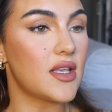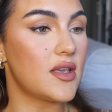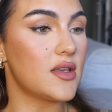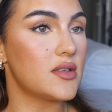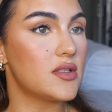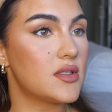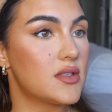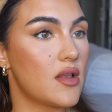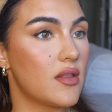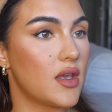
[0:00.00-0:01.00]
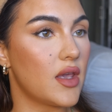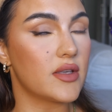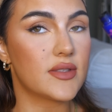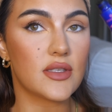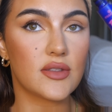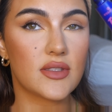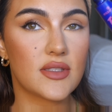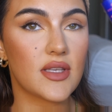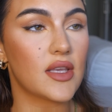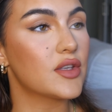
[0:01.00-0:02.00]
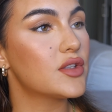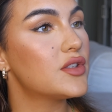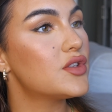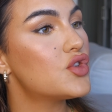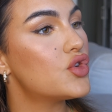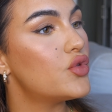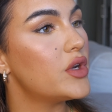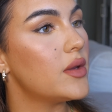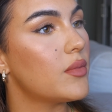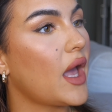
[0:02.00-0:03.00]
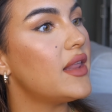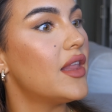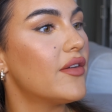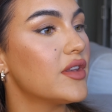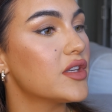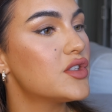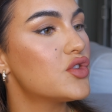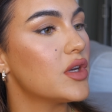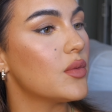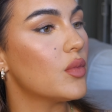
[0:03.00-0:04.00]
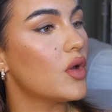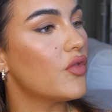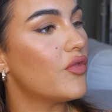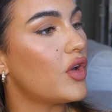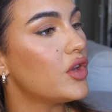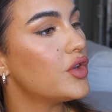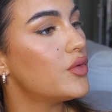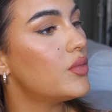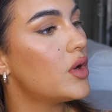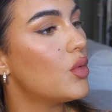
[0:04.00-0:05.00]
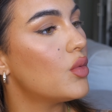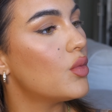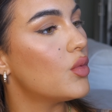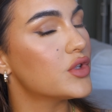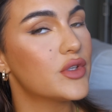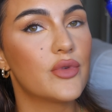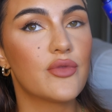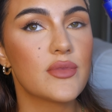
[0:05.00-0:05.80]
is the Essence Extreme, I love Extreme Volume Waterproof